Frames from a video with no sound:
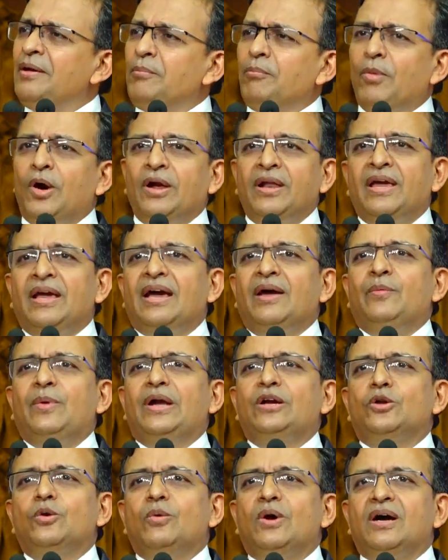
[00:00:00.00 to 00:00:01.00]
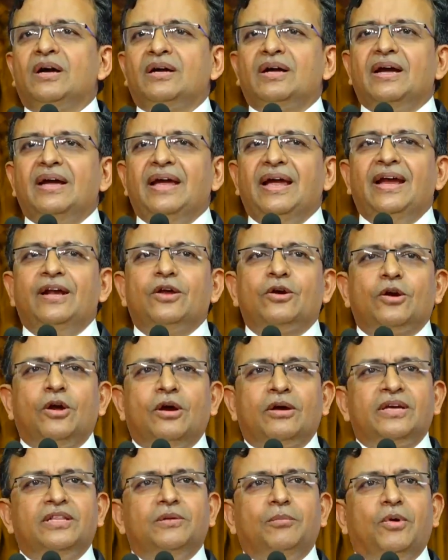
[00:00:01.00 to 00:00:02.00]
Morning, I went to work. 8
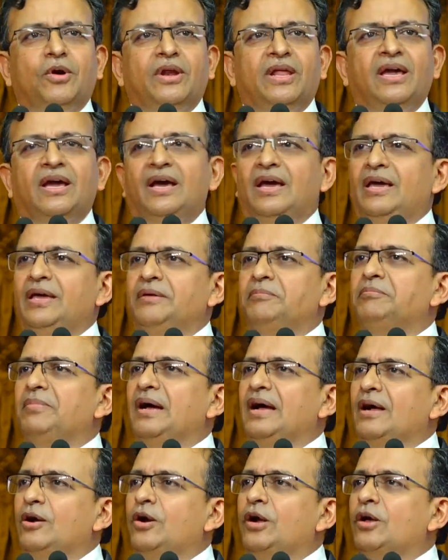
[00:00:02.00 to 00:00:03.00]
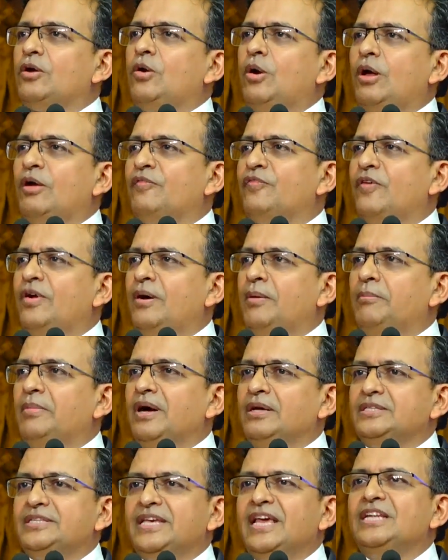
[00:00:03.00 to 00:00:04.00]
o'clock in the morning, I got a call from
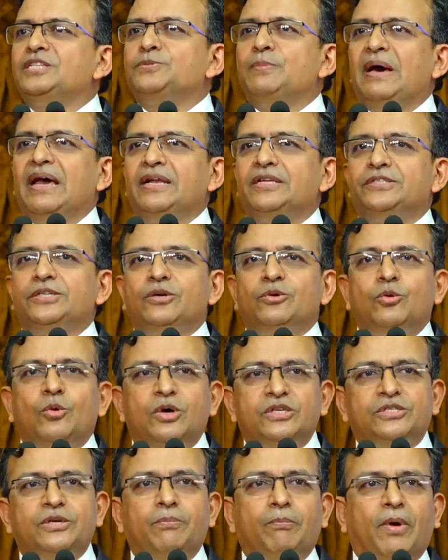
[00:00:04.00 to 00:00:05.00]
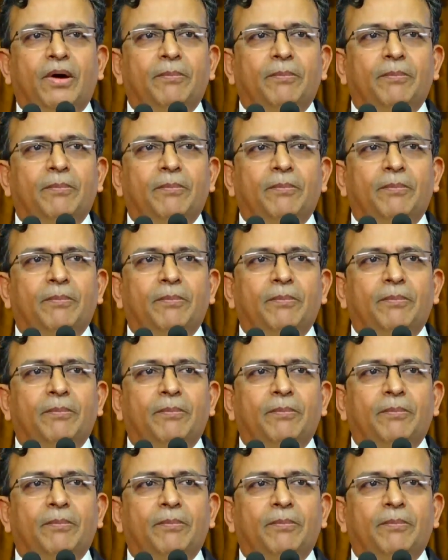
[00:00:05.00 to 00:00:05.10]
a sales manager who was in